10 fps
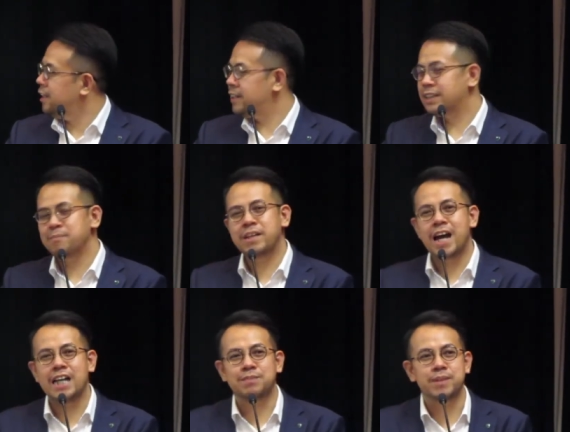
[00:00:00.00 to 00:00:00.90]
Somebody
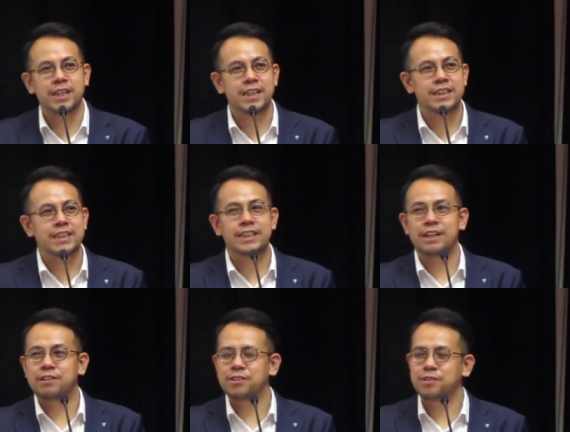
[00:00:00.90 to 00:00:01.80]
asked me just
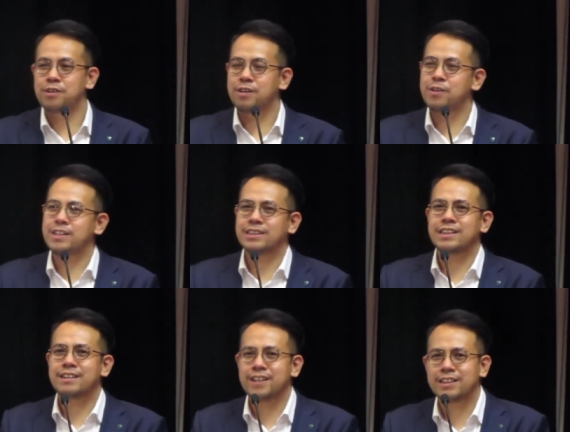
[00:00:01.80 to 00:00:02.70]
now, what does a
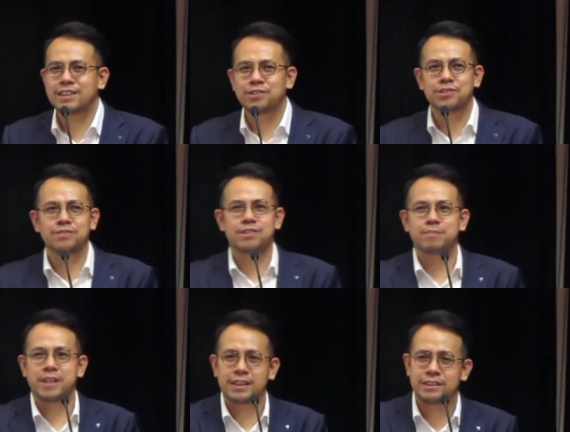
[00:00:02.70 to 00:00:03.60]
director do for
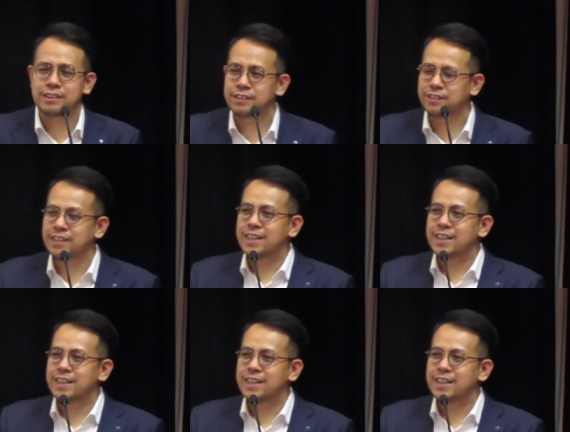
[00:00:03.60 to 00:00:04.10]
Penang Institute?